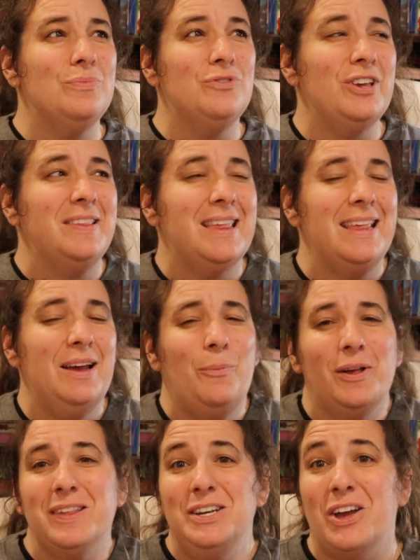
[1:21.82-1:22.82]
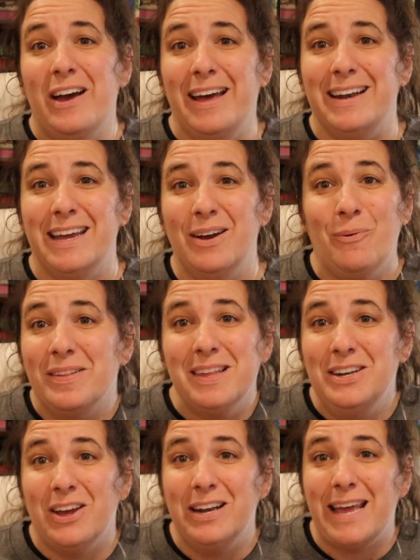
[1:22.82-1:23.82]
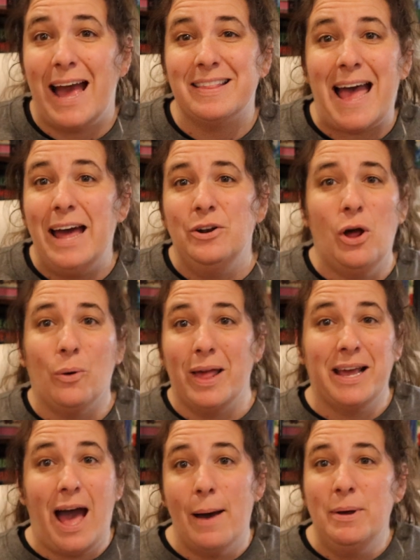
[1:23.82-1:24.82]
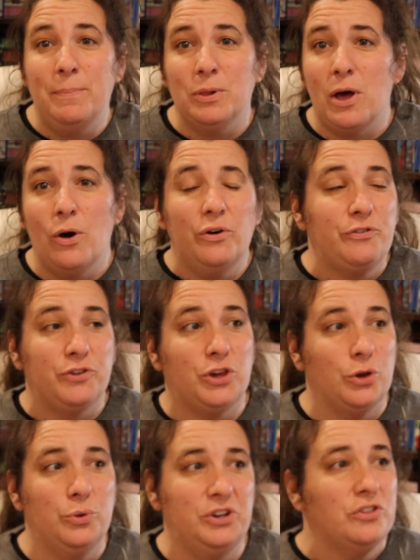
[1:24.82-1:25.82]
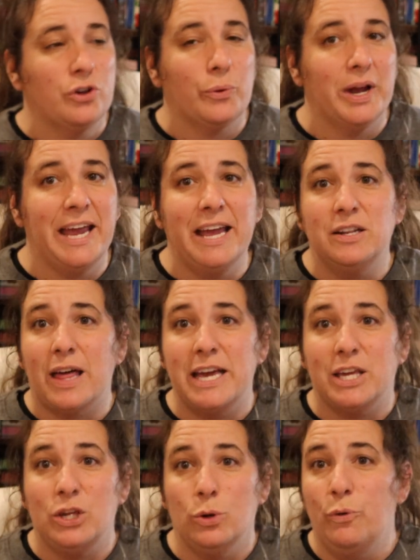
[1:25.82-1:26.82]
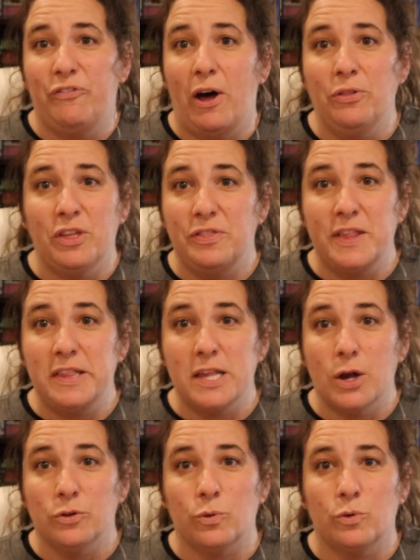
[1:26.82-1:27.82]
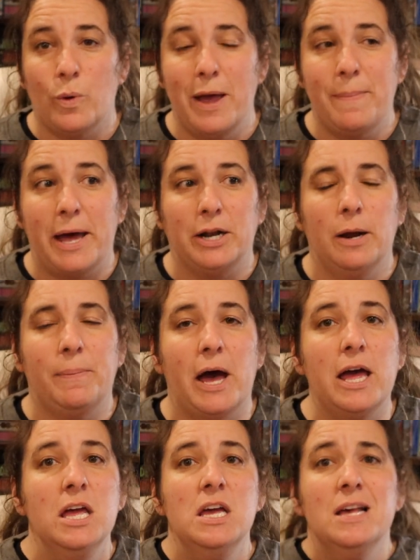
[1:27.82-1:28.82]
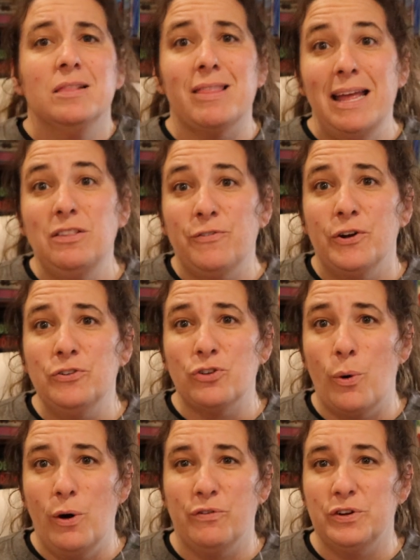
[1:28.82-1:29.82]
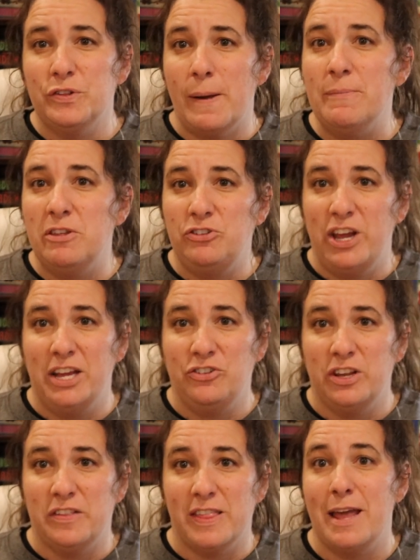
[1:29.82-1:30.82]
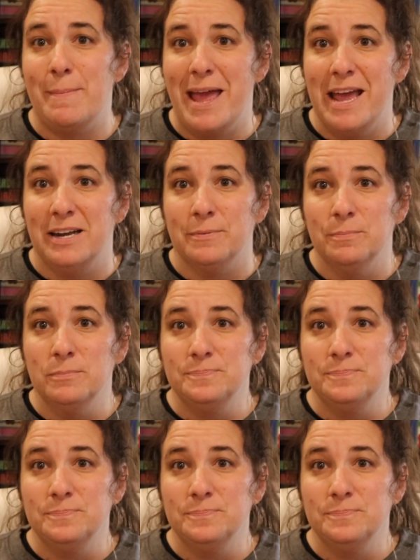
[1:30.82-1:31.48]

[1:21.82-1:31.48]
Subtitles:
just, it wasn't good. It wasn't good, guys. I don't know, like, comment below if you disagree and like you felt that this year's was way better, but let's first go over some of the changes they made.